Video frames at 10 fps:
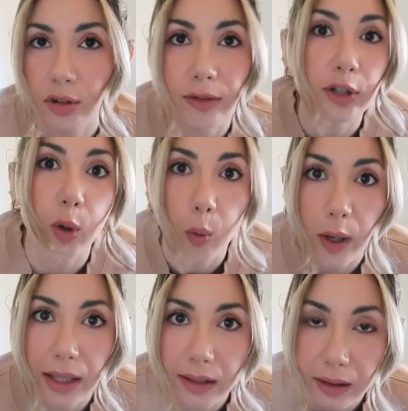truffle
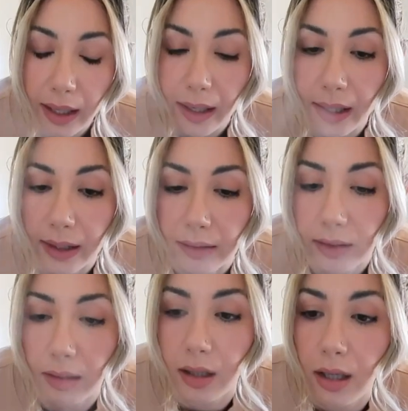oil
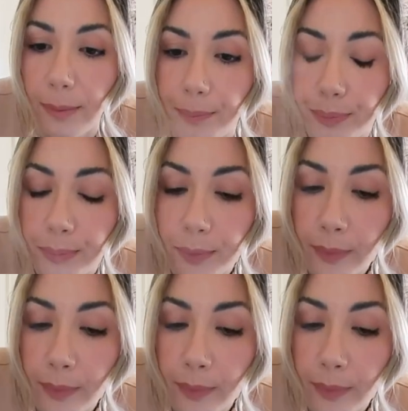and um,